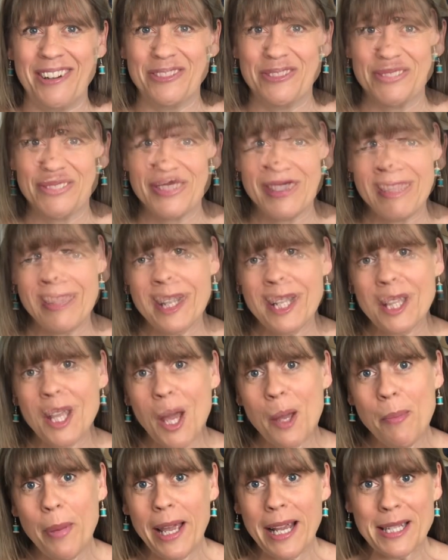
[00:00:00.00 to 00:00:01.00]
So the fabric
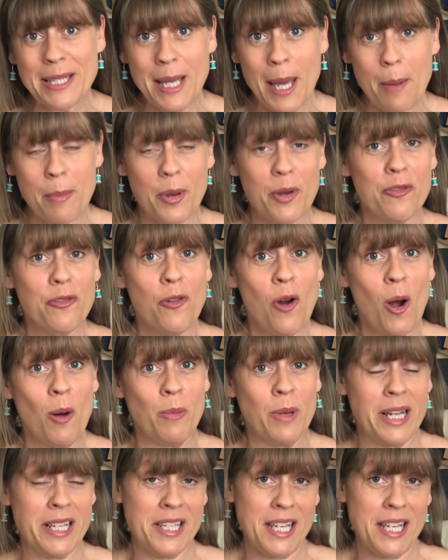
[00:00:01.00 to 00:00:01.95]
that I picked up from